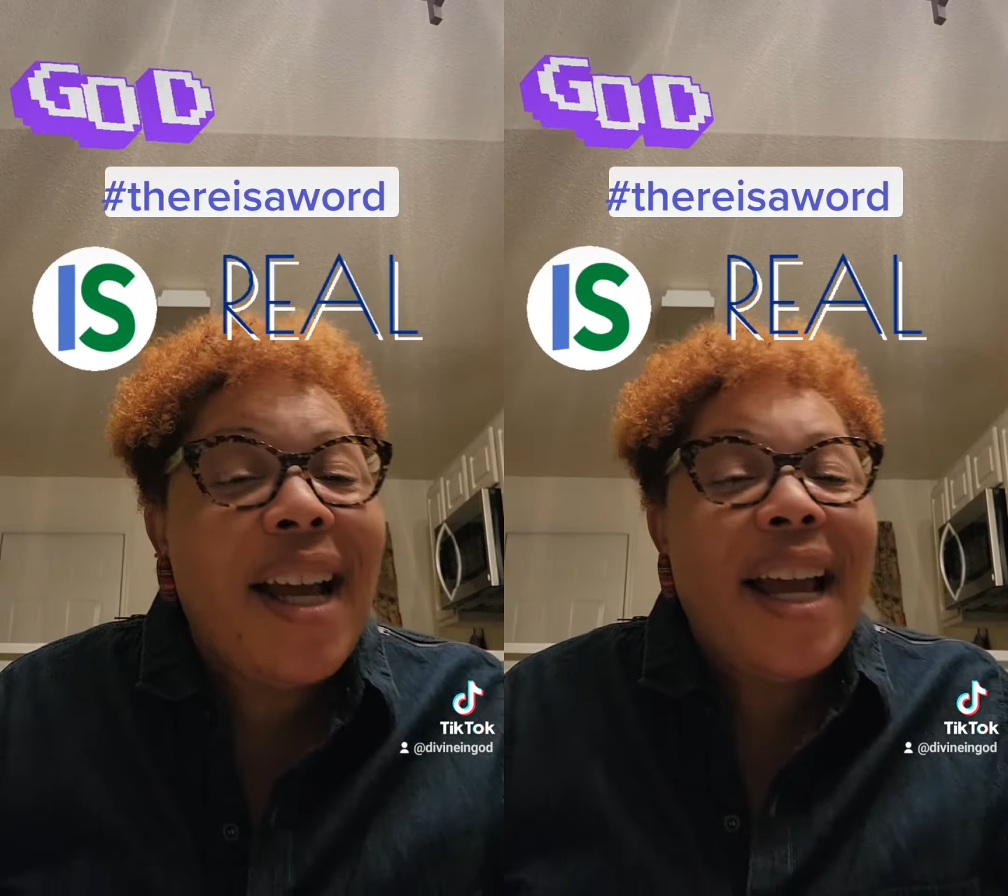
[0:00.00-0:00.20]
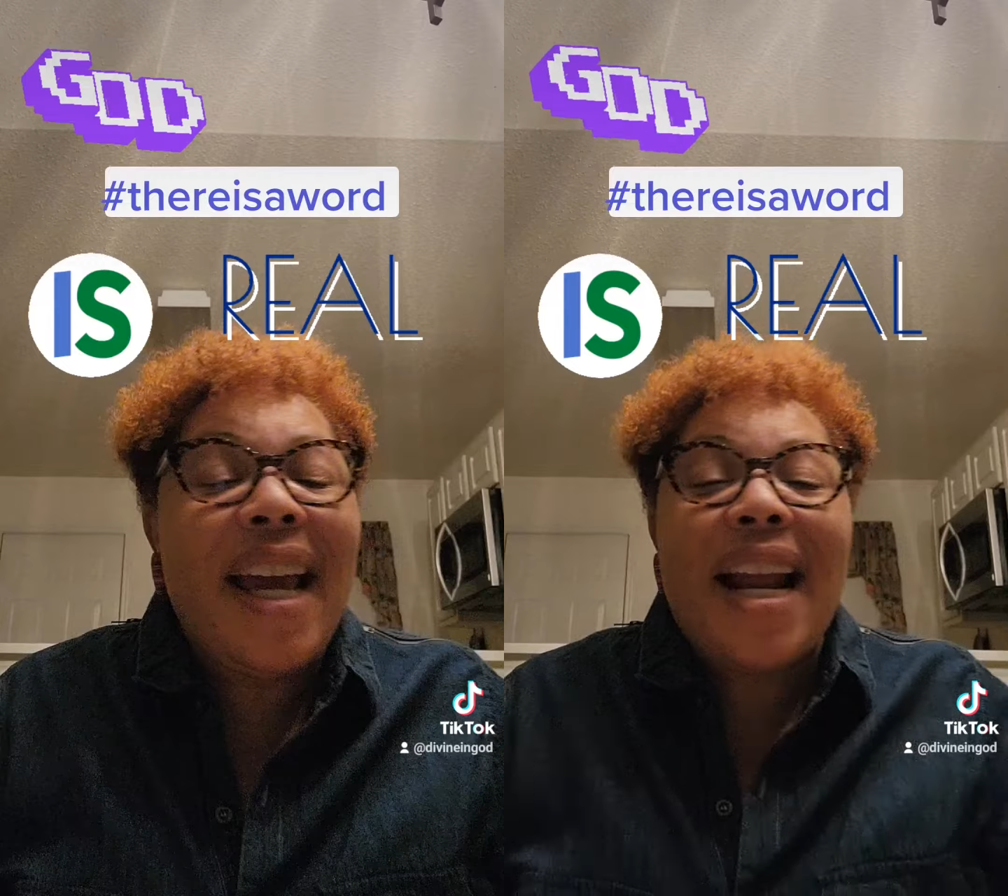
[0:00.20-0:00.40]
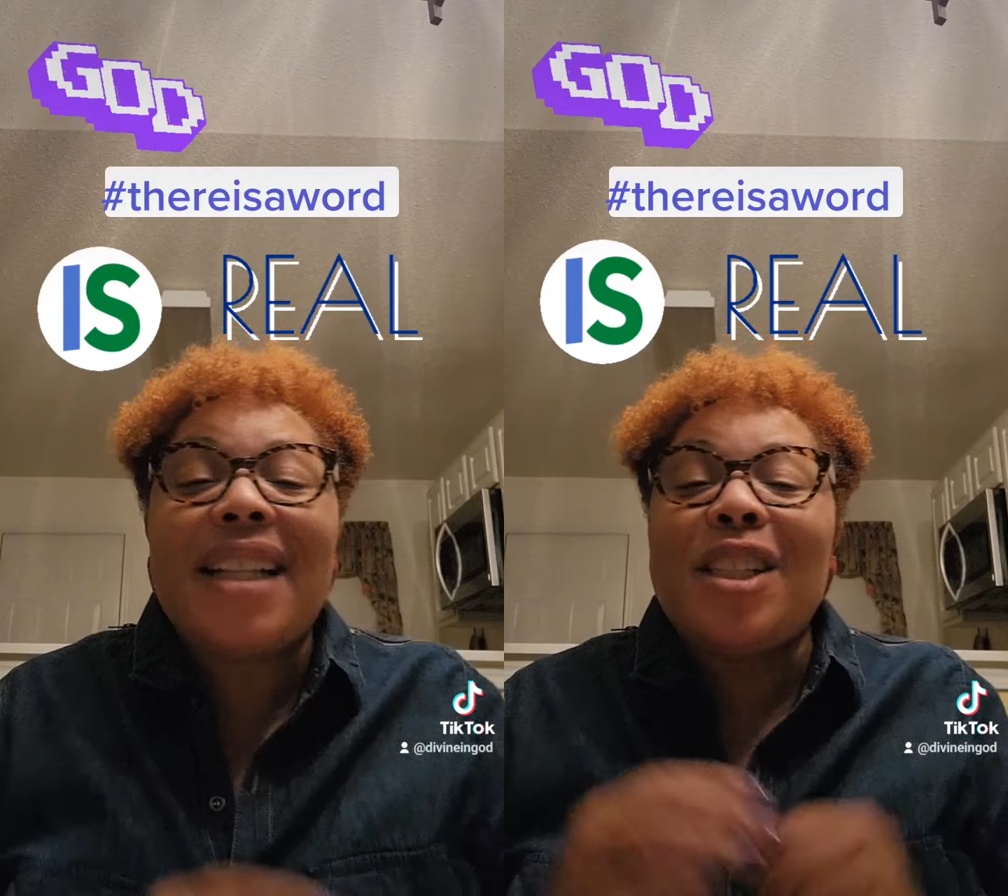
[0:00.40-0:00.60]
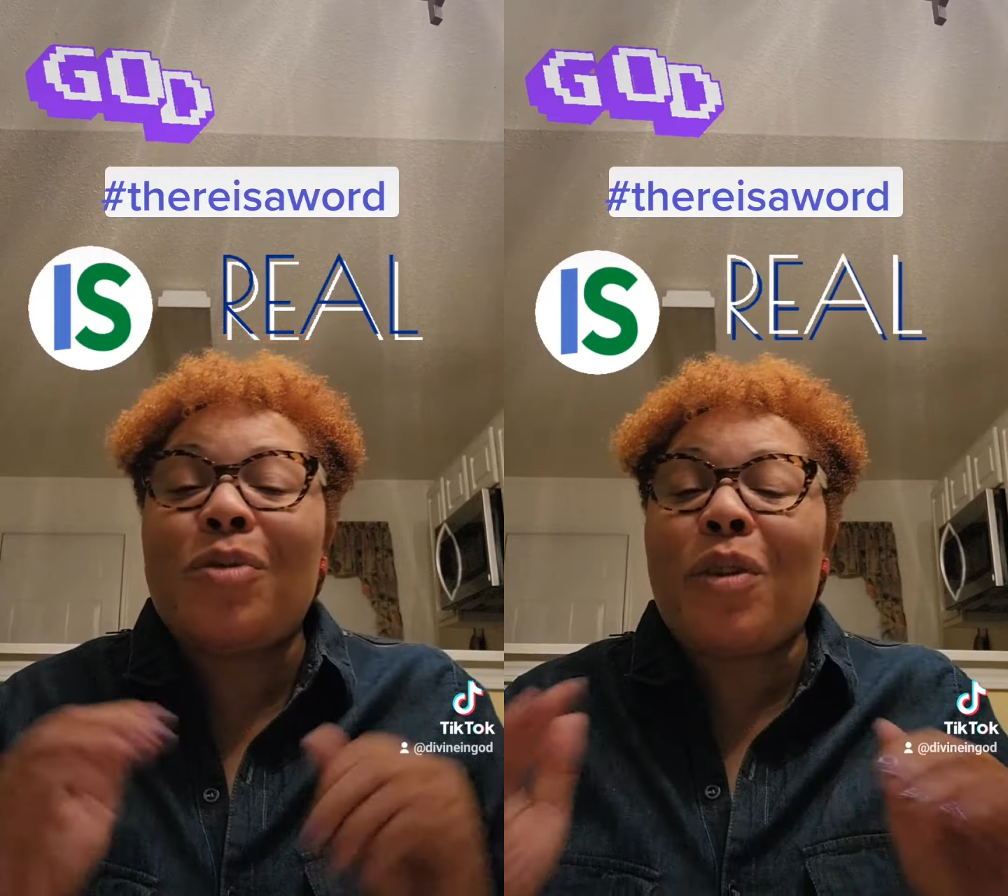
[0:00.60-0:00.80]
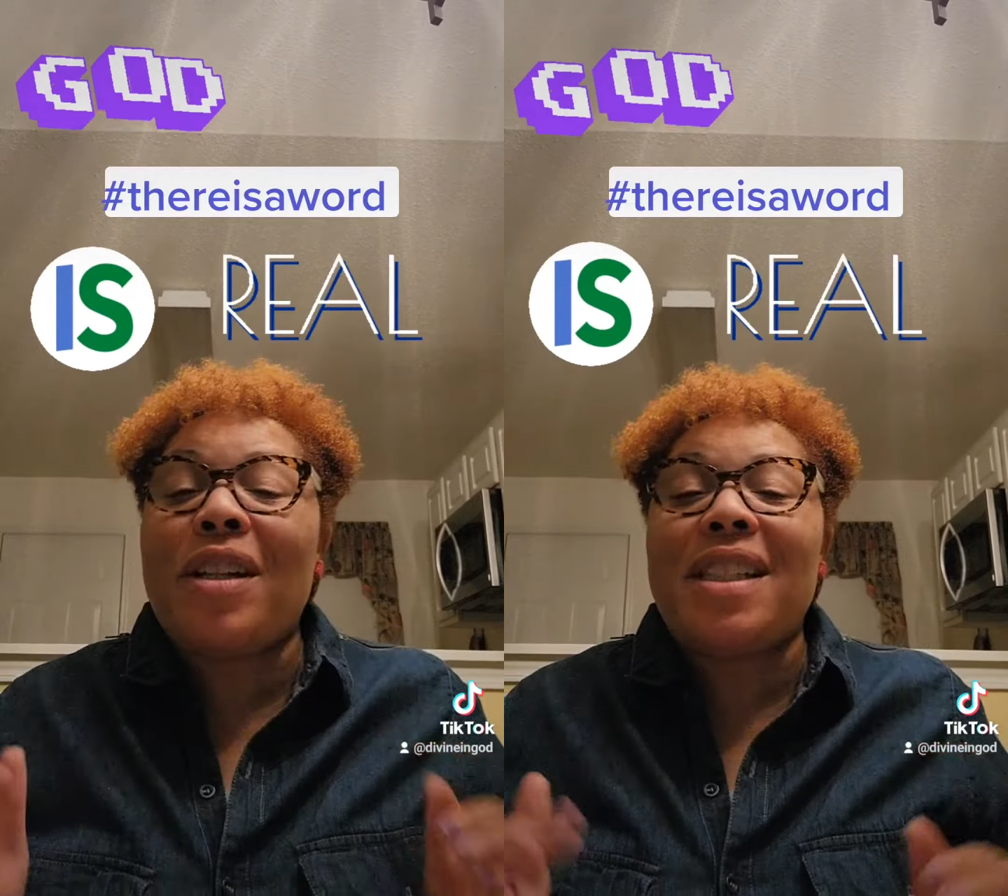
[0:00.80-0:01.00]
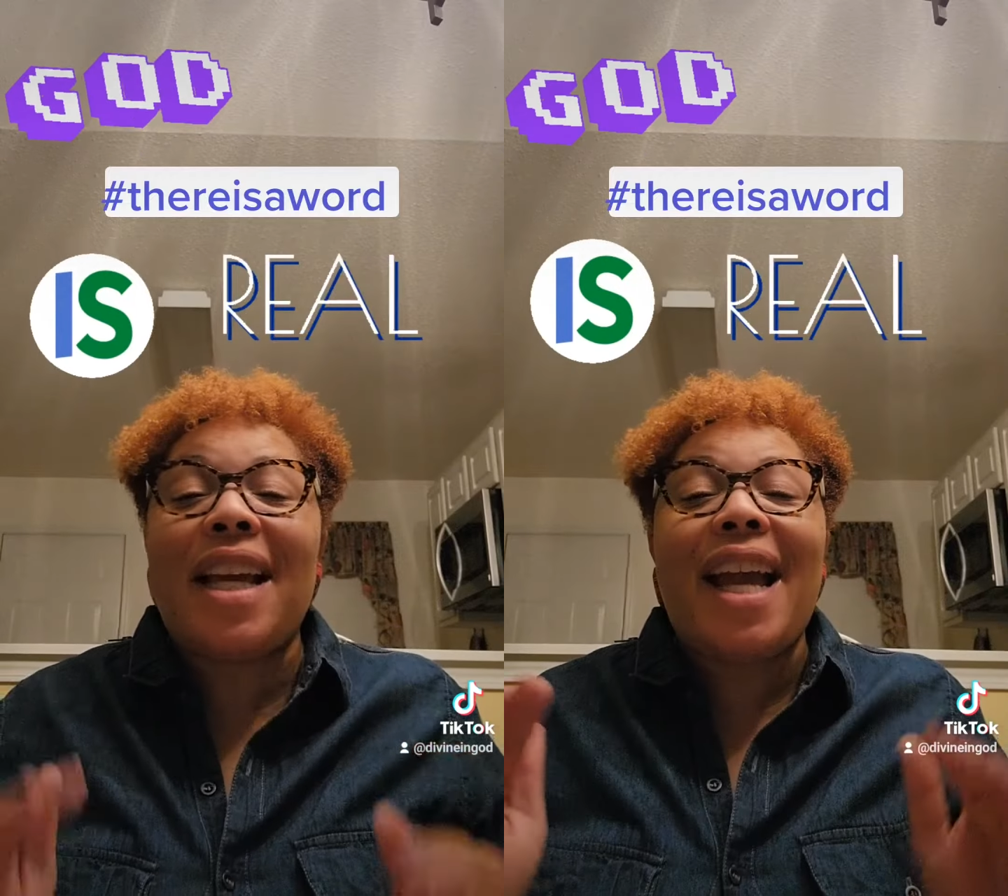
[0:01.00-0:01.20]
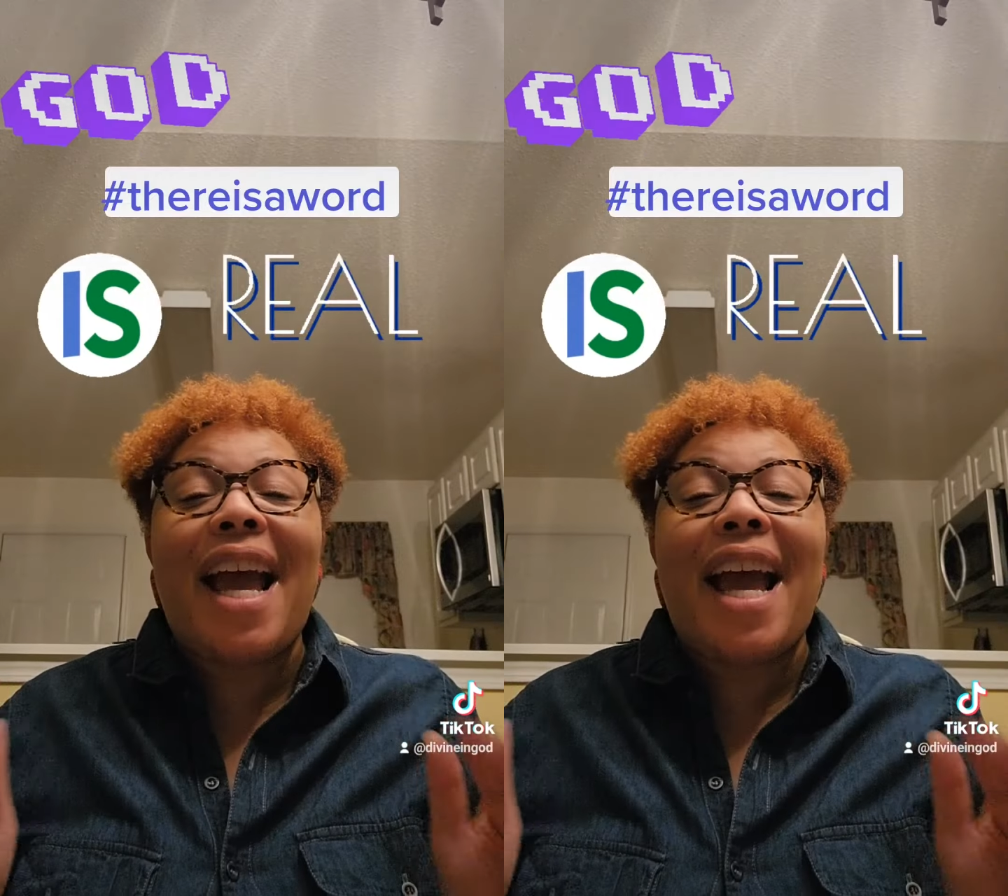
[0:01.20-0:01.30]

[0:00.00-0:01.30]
and I just wanted to say,